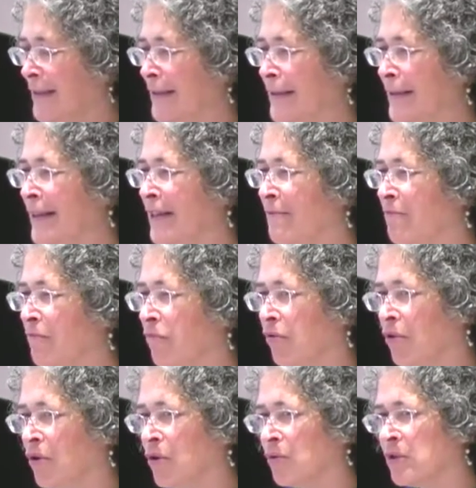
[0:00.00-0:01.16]
It ain't
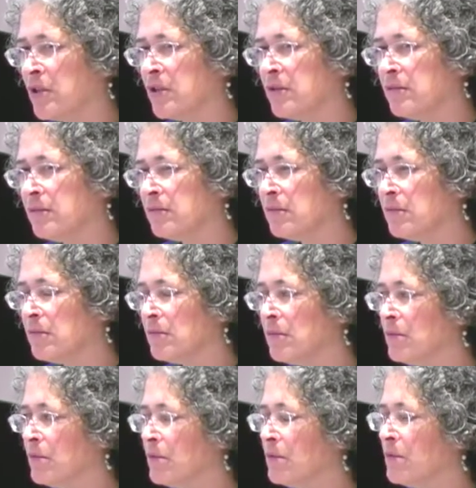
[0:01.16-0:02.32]
broke.
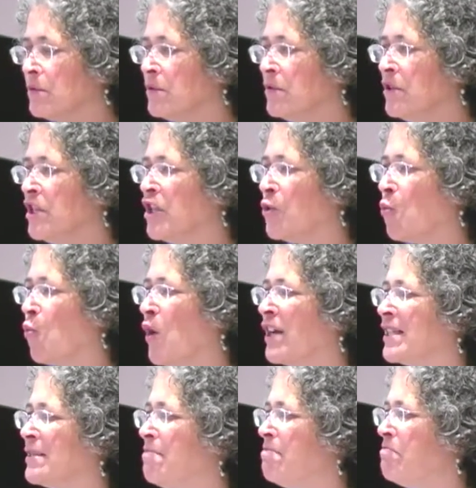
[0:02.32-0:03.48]
It
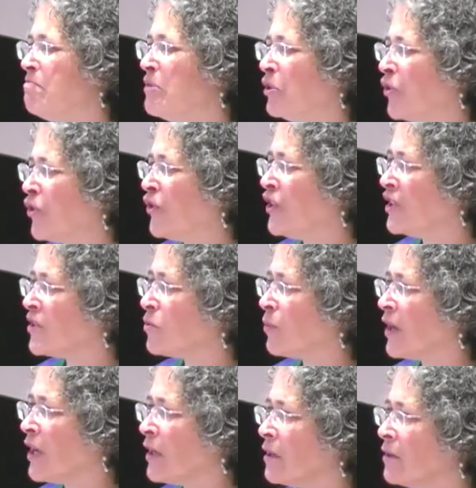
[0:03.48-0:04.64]
was built this
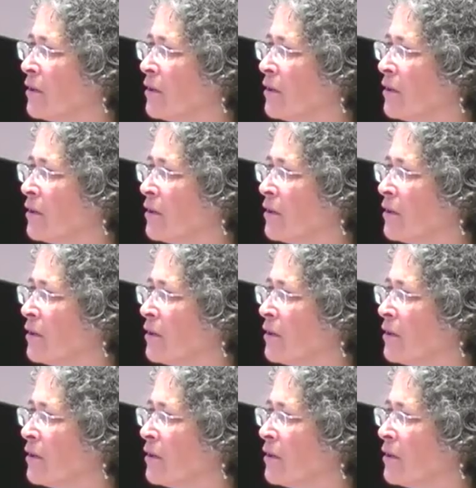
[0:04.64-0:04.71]
way.